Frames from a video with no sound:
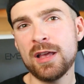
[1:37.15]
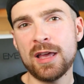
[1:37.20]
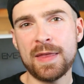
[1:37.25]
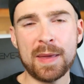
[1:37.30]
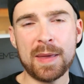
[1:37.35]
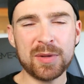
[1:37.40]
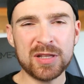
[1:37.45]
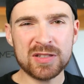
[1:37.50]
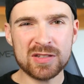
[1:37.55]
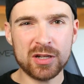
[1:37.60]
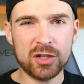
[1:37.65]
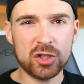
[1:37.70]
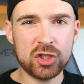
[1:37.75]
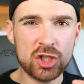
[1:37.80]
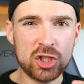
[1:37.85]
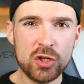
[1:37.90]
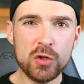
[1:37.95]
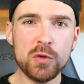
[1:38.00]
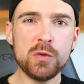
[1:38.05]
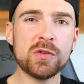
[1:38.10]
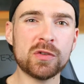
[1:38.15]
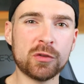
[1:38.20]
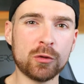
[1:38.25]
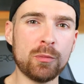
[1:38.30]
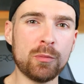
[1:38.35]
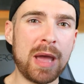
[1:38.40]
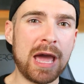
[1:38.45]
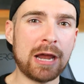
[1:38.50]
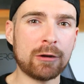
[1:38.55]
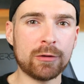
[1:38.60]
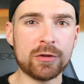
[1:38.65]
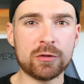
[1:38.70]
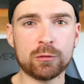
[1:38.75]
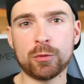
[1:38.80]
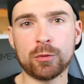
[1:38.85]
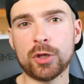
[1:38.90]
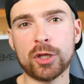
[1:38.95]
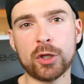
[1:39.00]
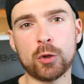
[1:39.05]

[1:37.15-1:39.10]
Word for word: And that means that it chews through batteries really